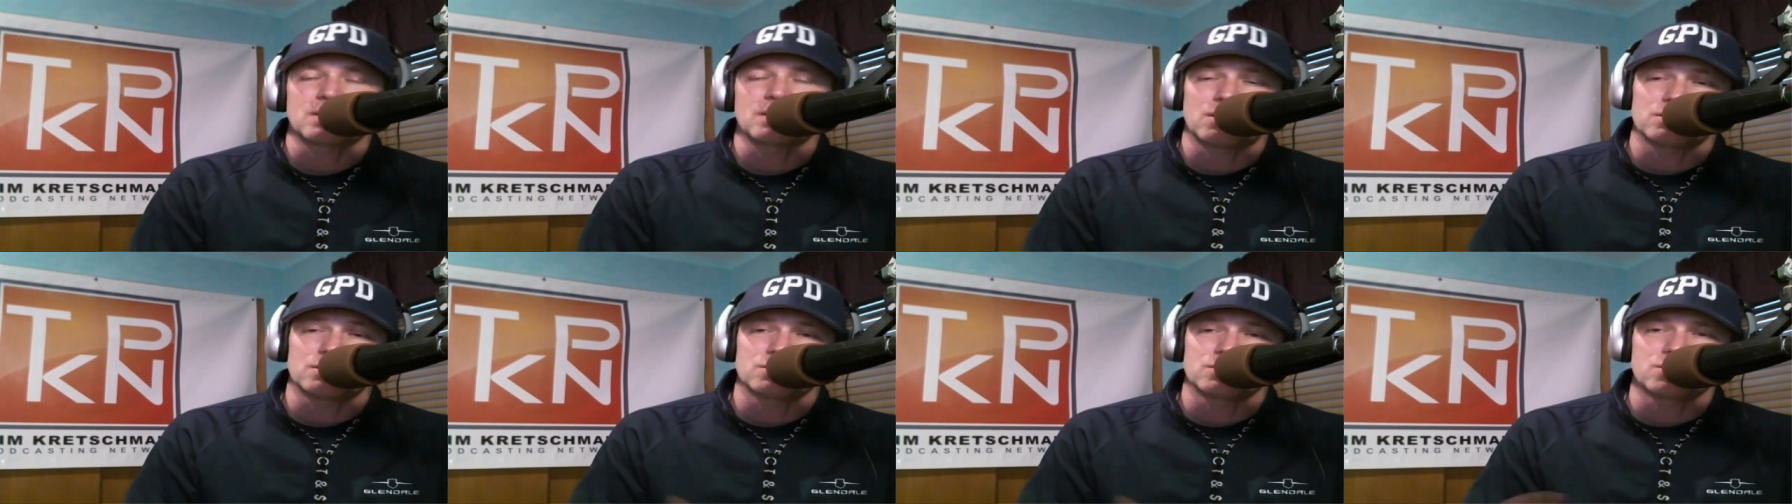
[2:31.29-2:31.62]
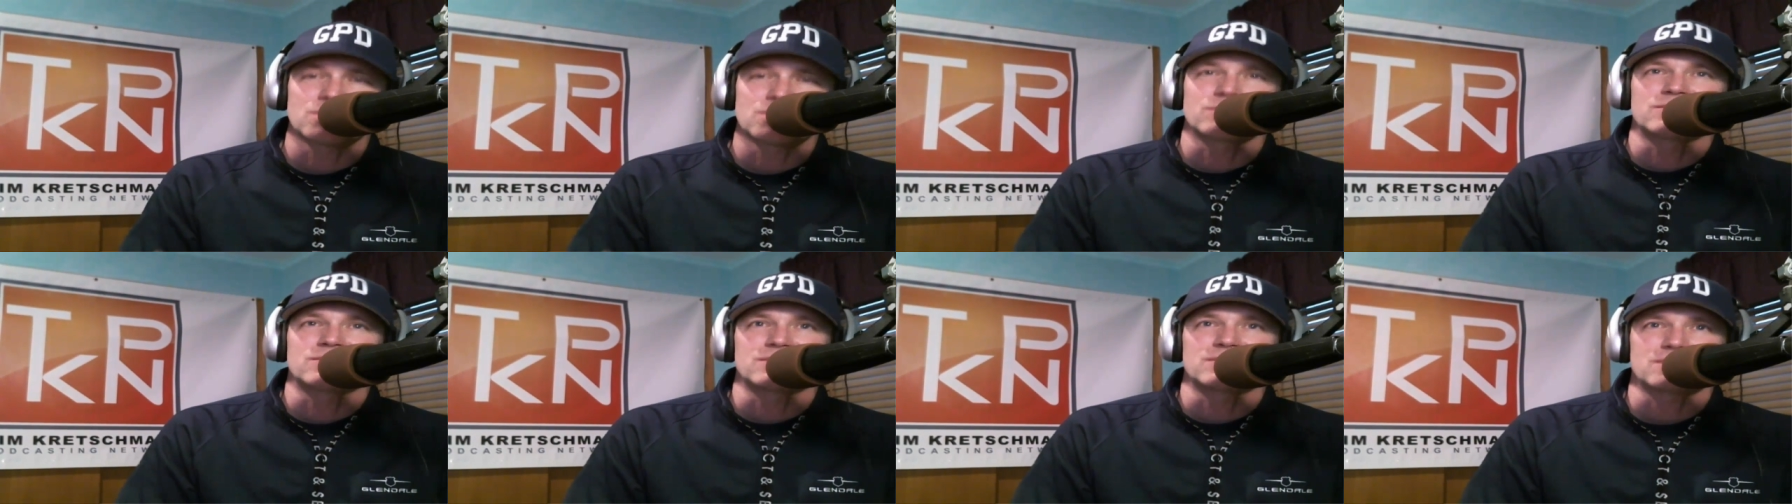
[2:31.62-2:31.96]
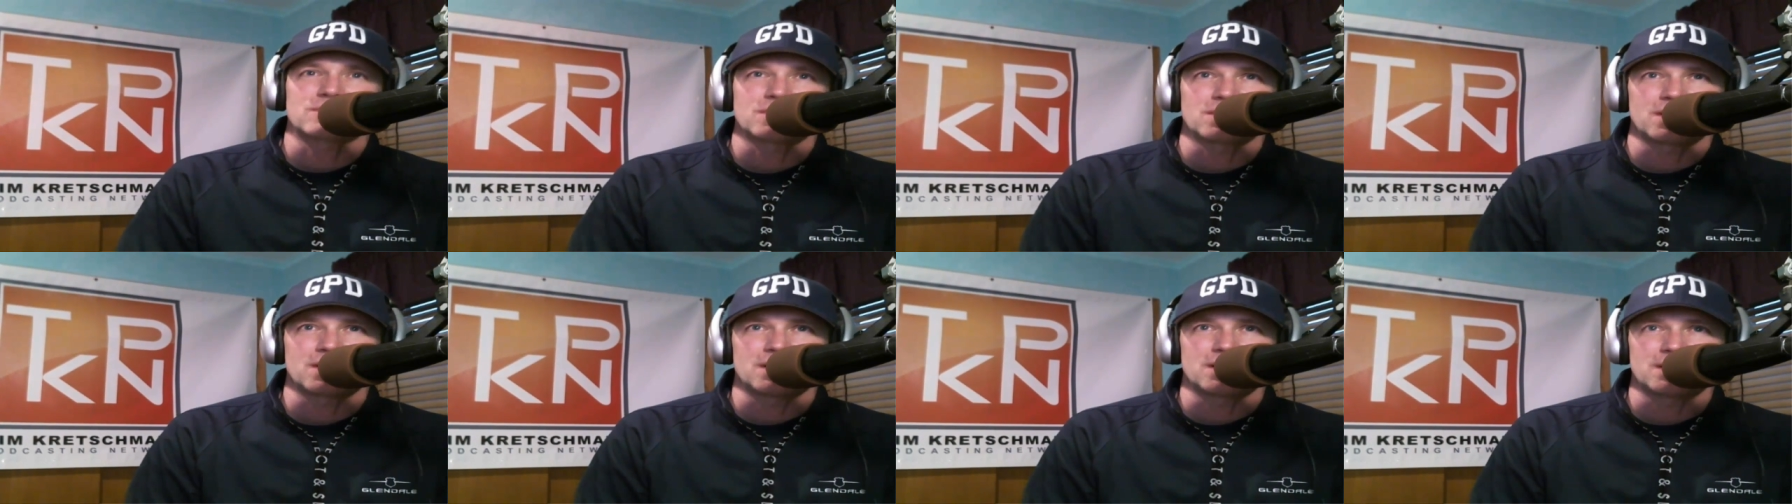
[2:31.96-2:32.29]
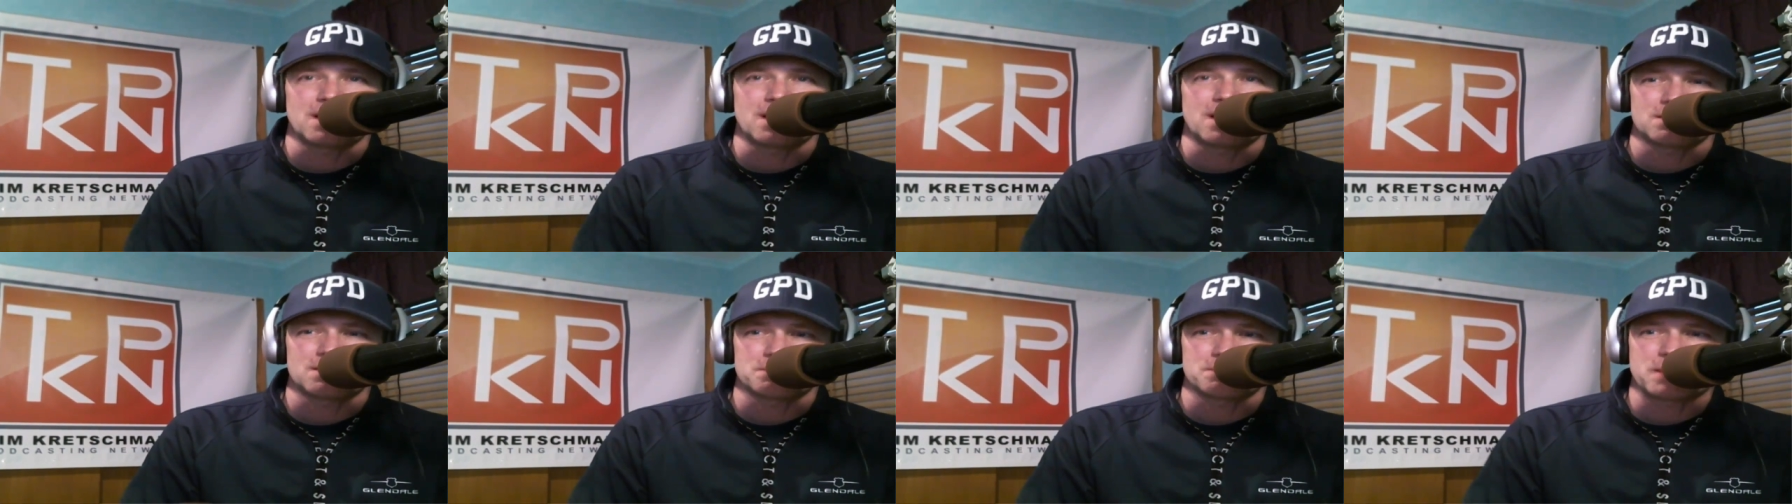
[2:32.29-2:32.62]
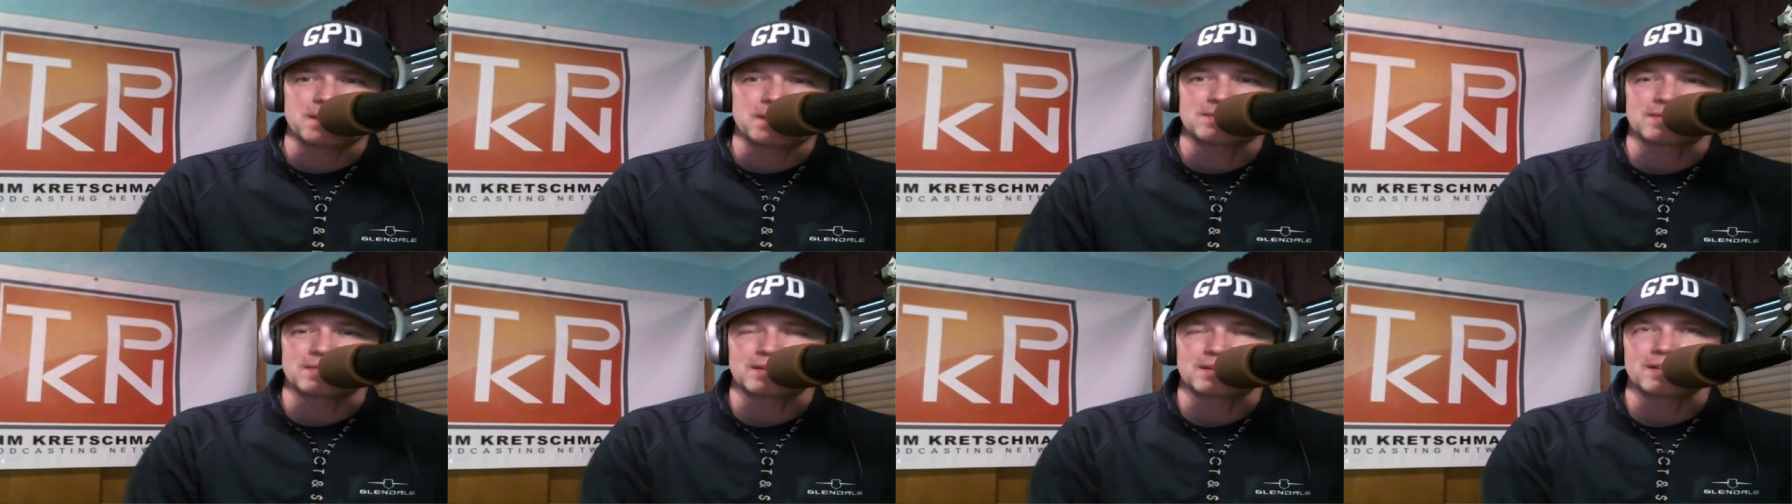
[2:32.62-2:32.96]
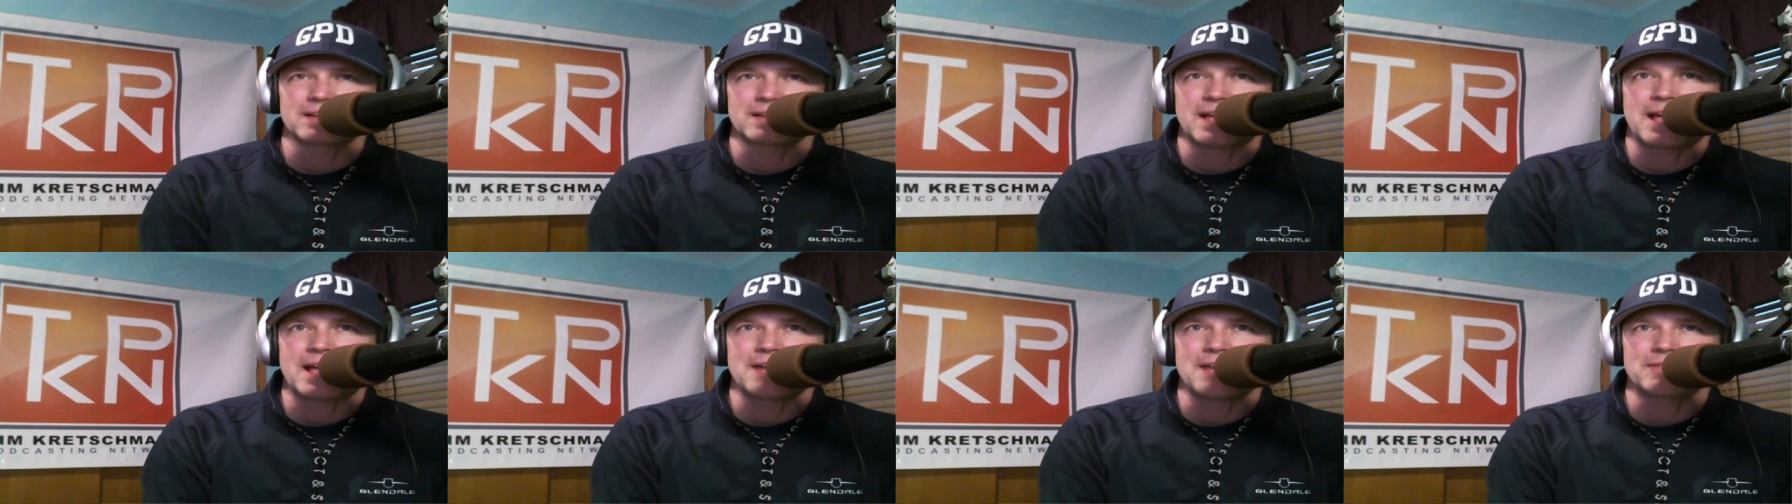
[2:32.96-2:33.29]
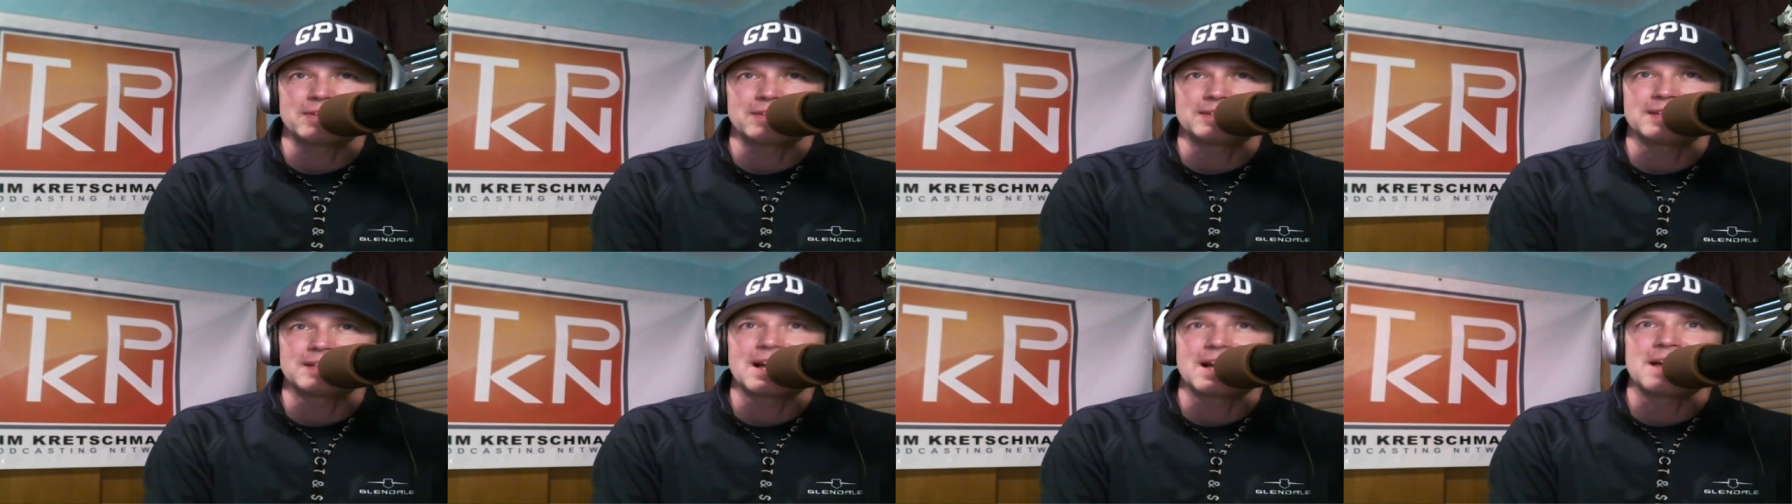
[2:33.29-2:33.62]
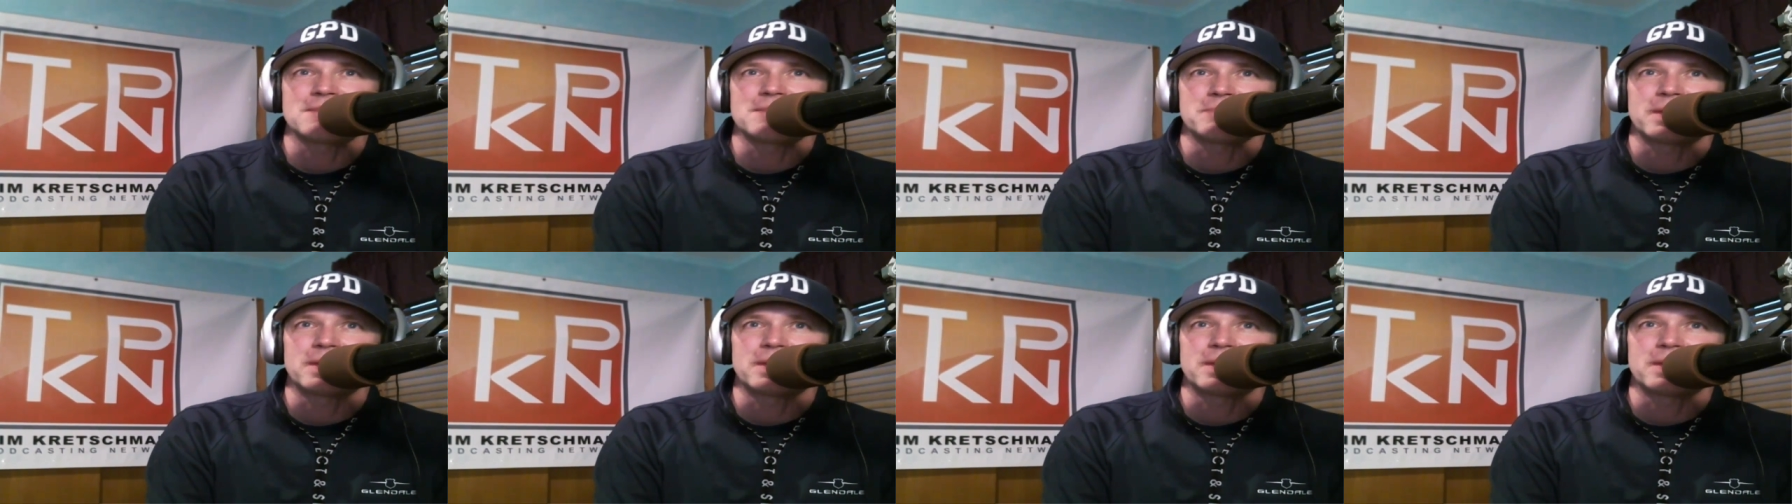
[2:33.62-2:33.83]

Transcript: Oh, you're going to basically have it done,